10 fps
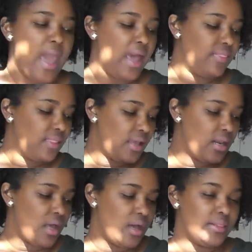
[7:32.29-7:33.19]
and
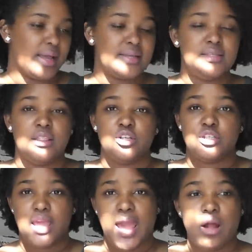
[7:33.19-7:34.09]
then uh, like I said there's
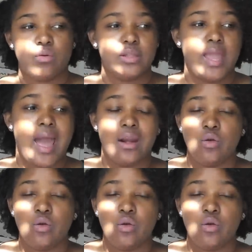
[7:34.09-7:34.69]
the hourly I